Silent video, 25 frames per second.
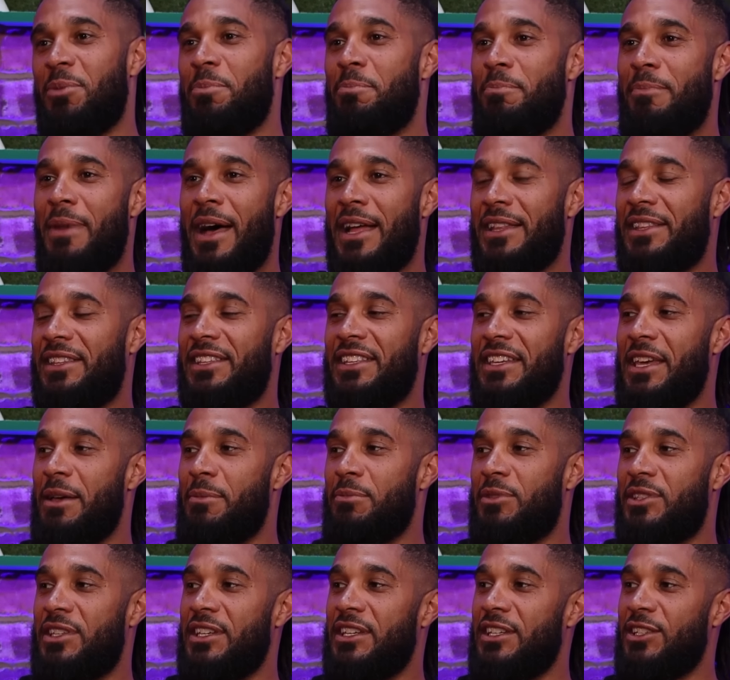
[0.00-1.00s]
done some mad
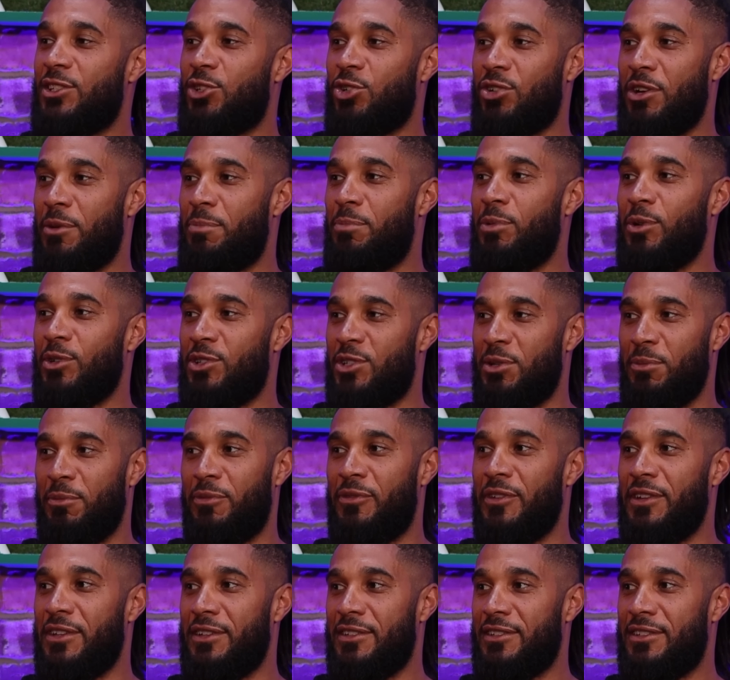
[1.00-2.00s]
DMT trip or
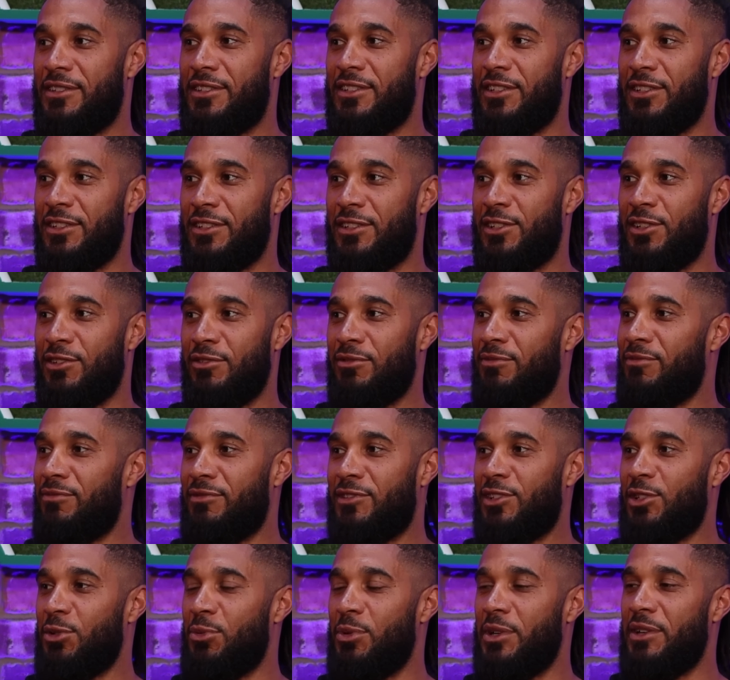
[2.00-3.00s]
something to,
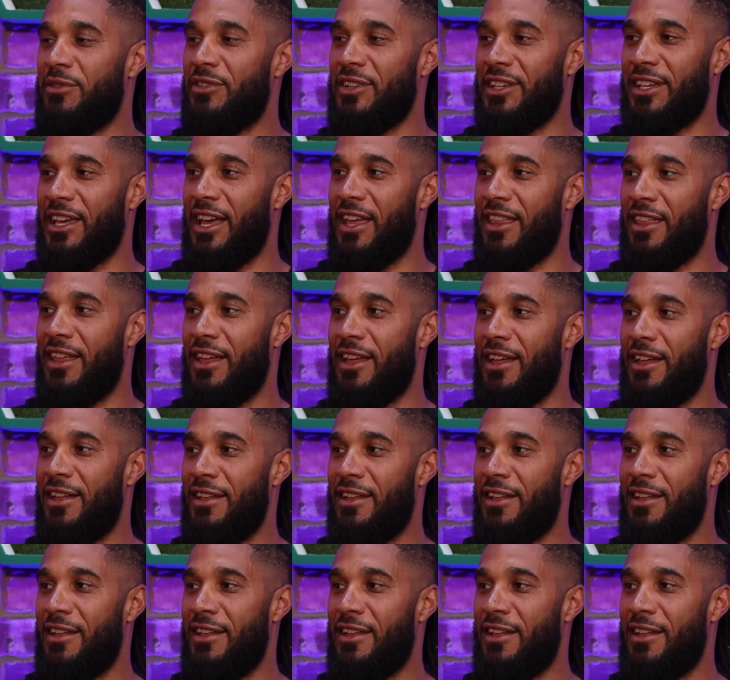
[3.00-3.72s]
to, to even get